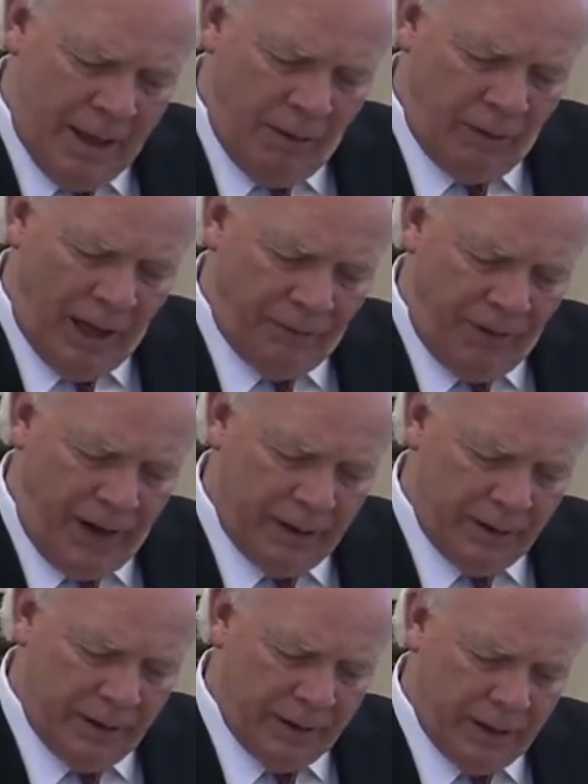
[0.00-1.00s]
Well, I
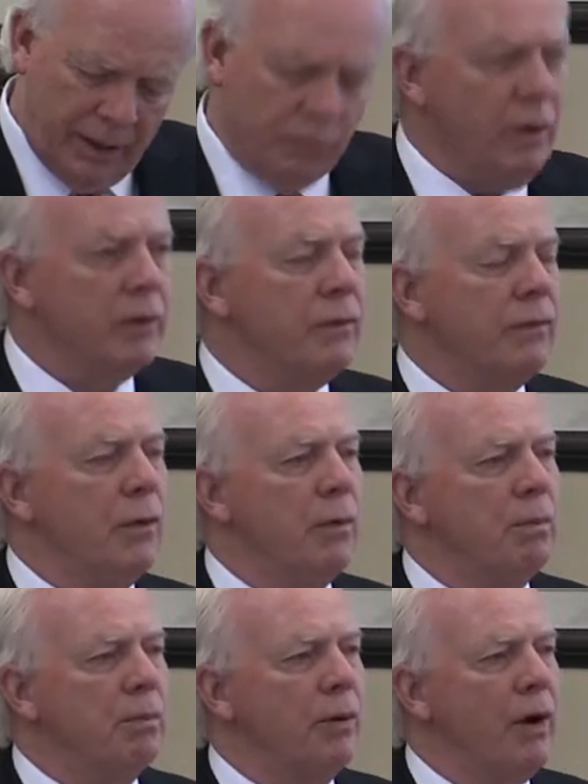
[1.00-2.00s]
find it a wonderful
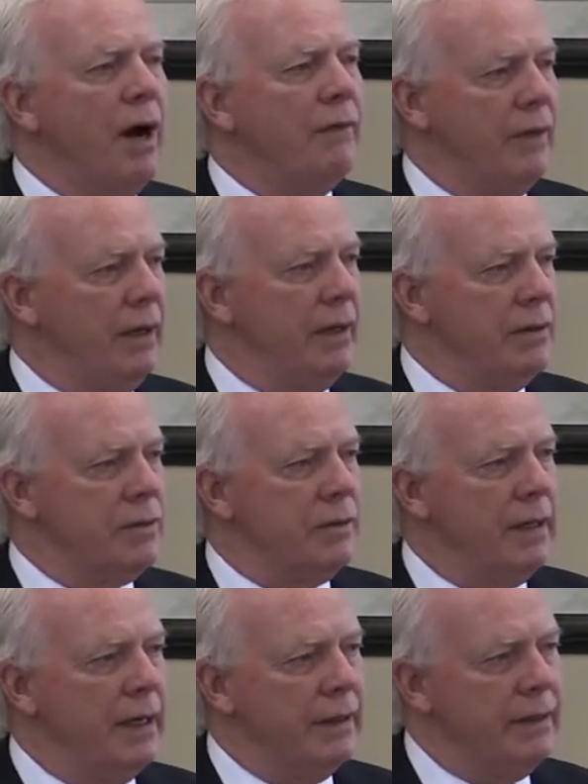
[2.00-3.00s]
providence
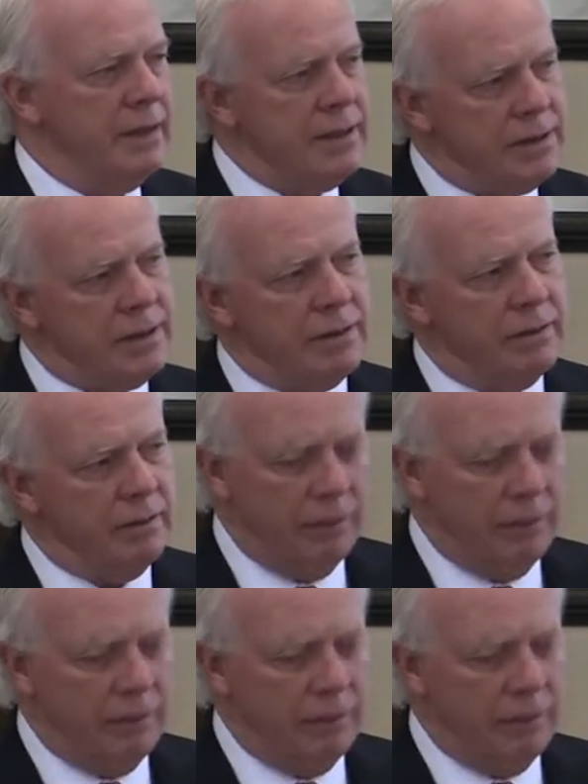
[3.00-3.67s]
that this